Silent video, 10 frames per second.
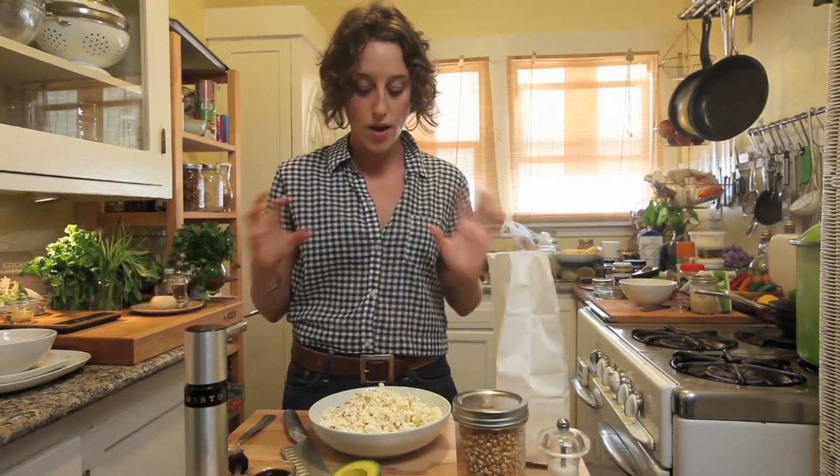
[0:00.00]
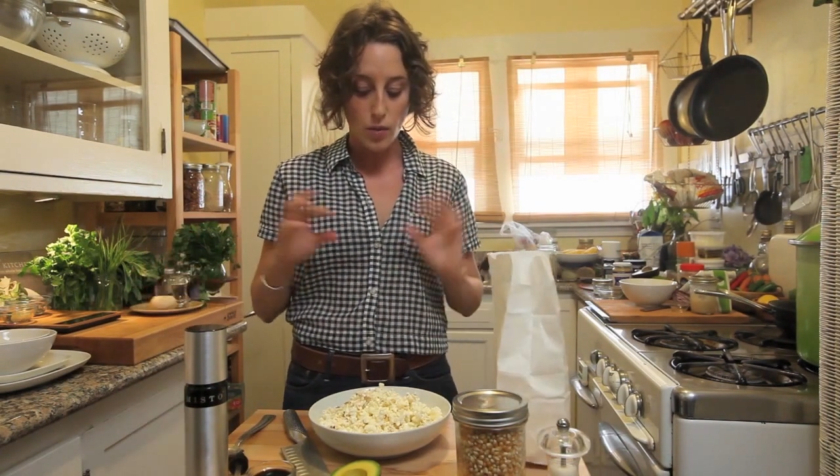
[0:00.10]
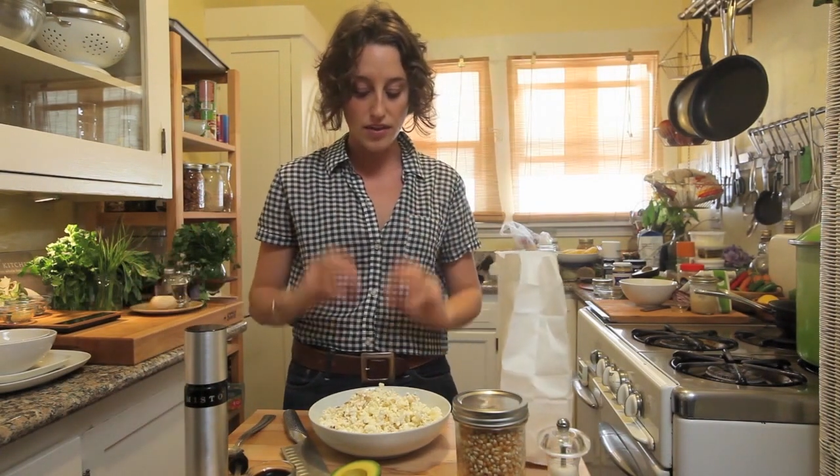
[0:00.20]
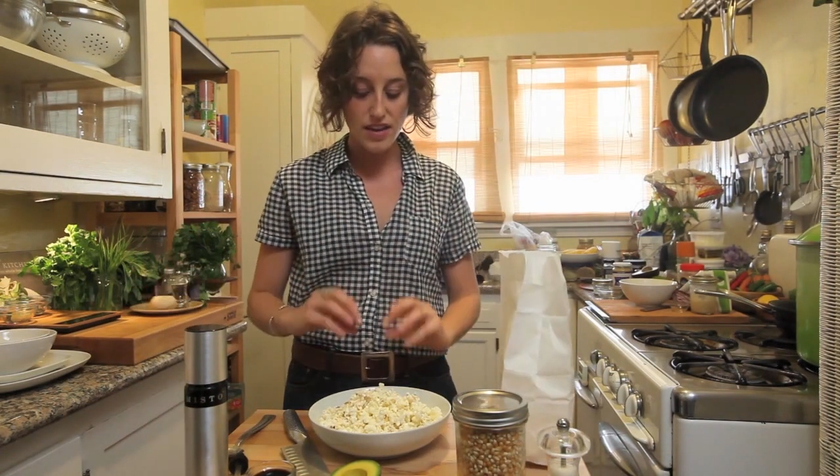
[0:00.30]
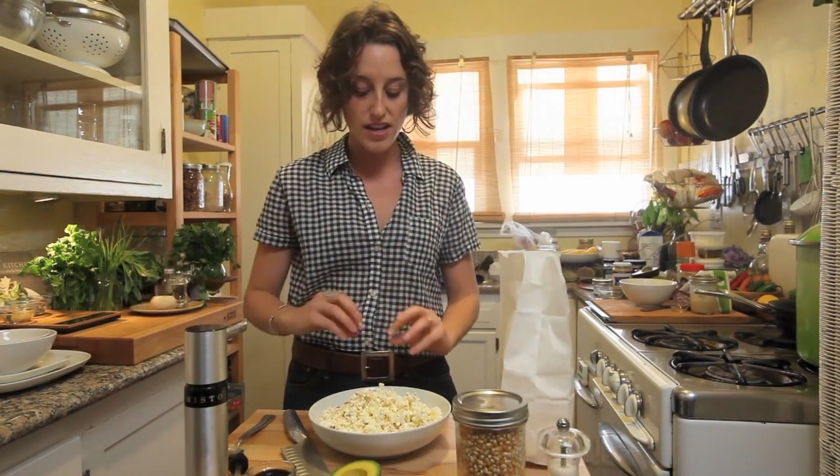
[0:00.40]

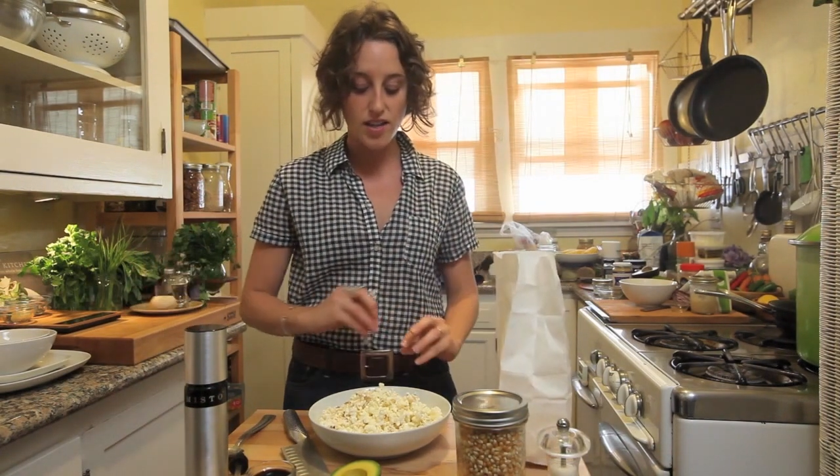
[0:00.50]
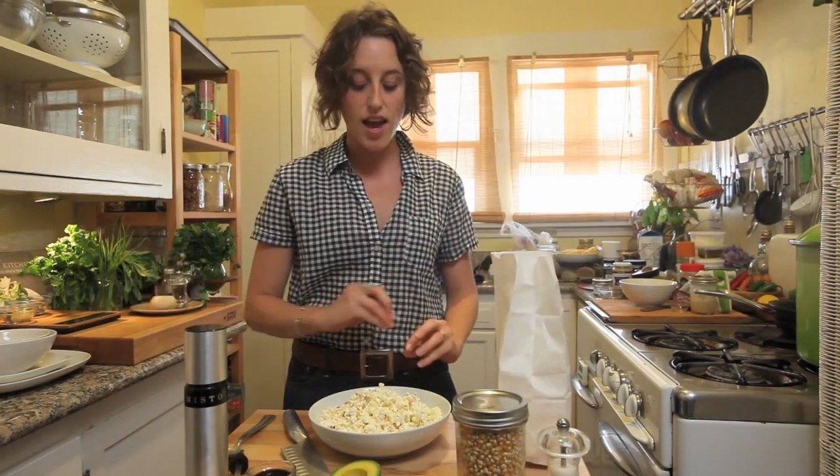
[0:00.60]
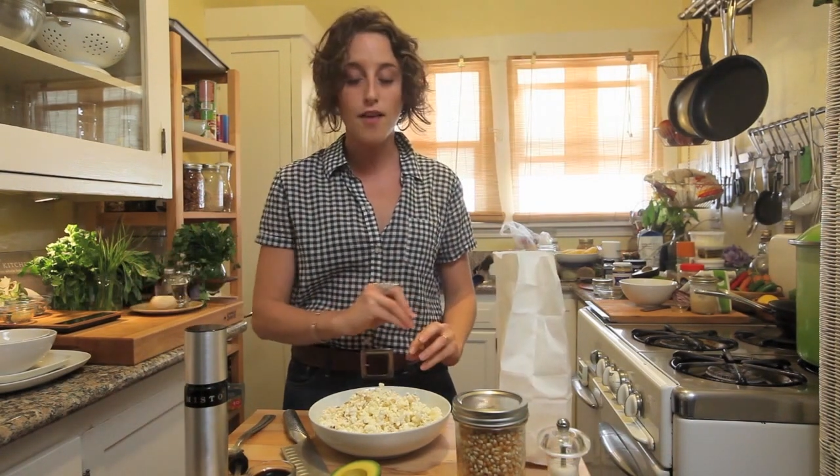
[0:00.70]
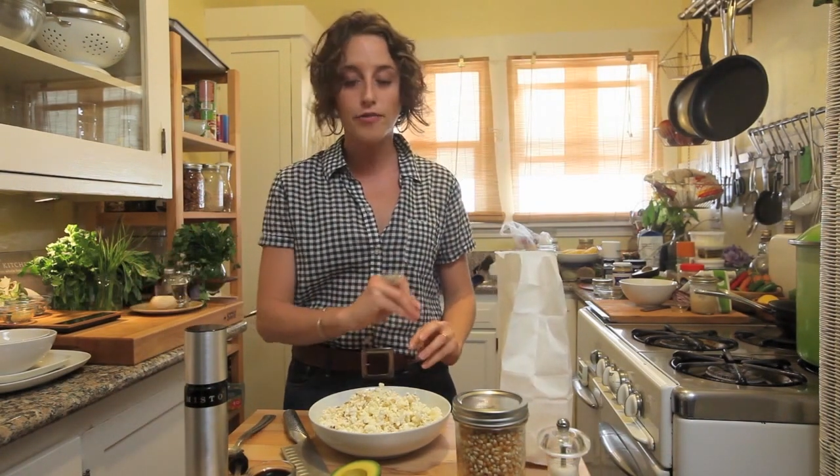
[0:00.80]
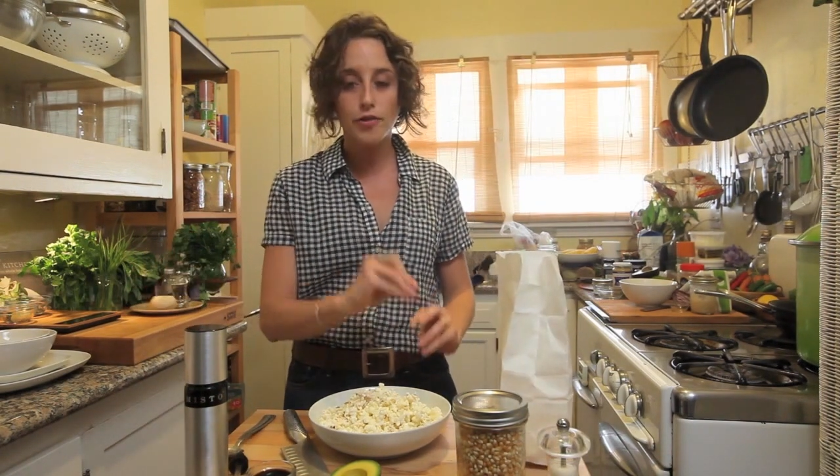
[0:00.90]
With this,
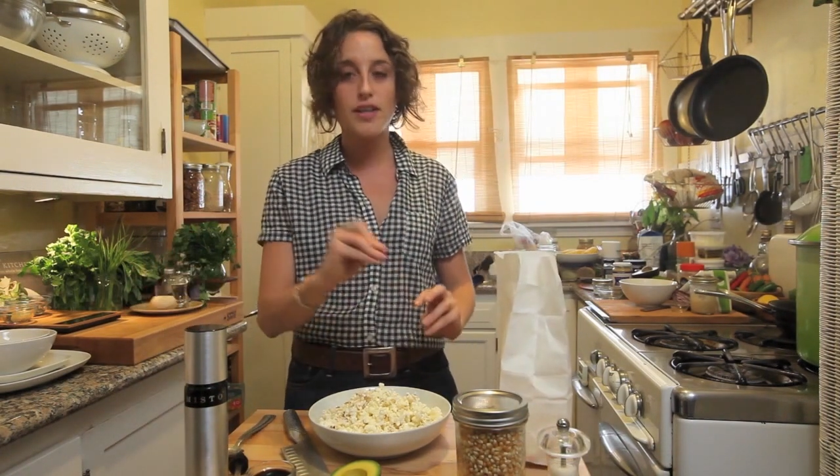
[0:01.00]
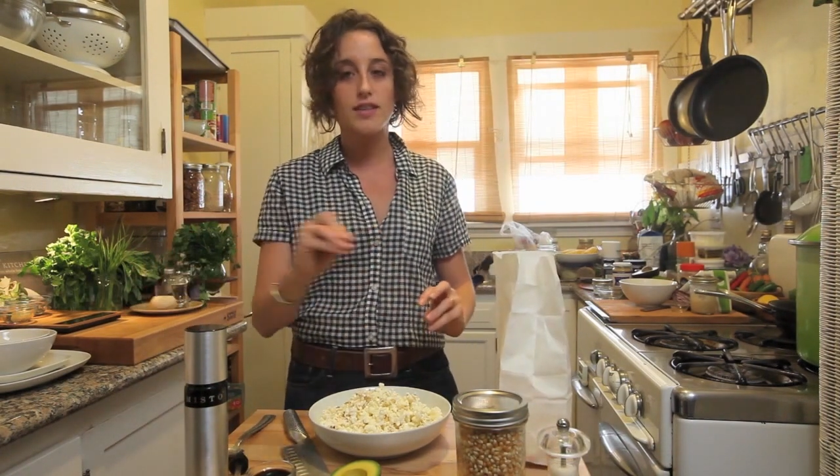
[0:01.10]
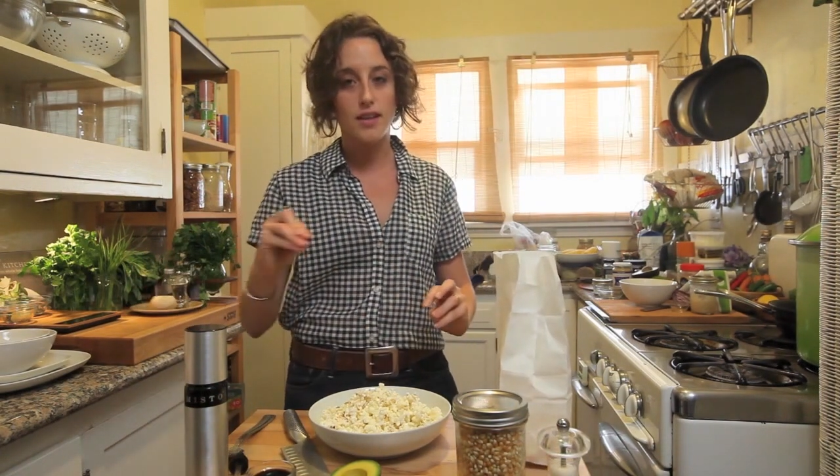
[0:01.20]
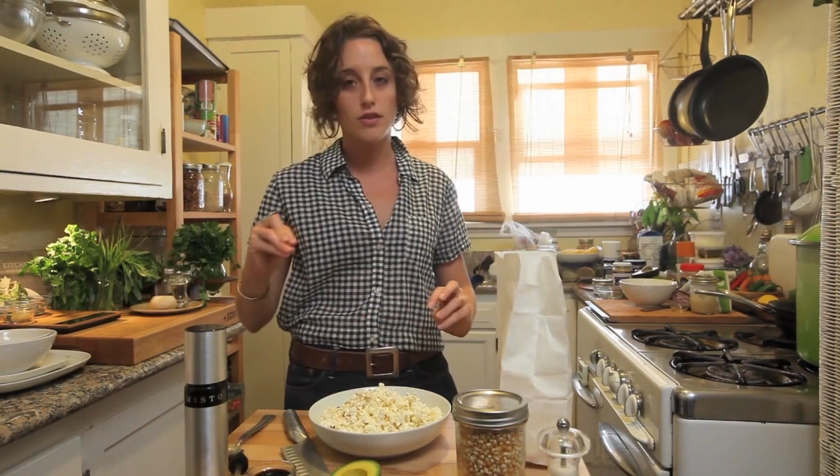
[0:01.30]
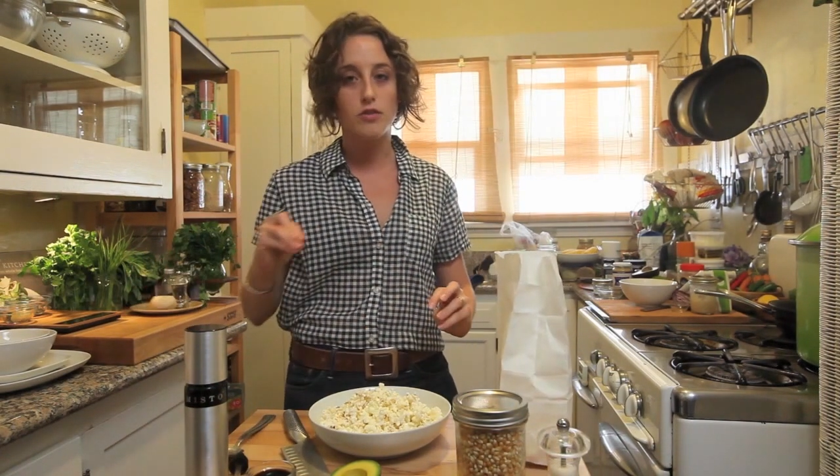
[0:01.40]
every
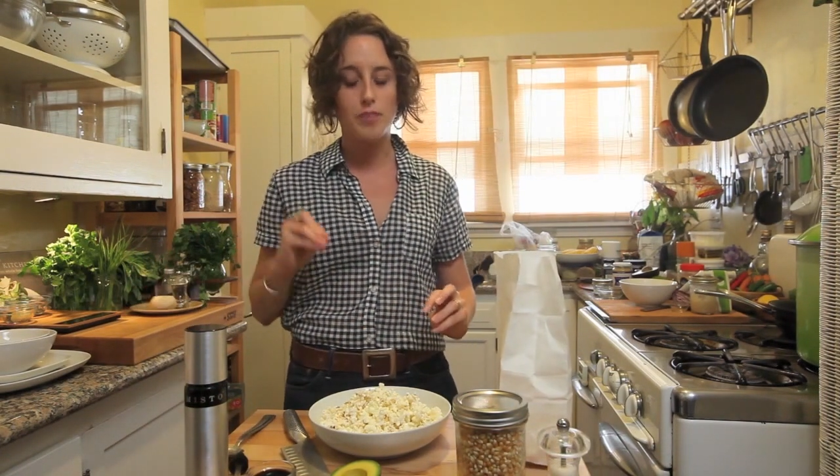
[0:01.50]
single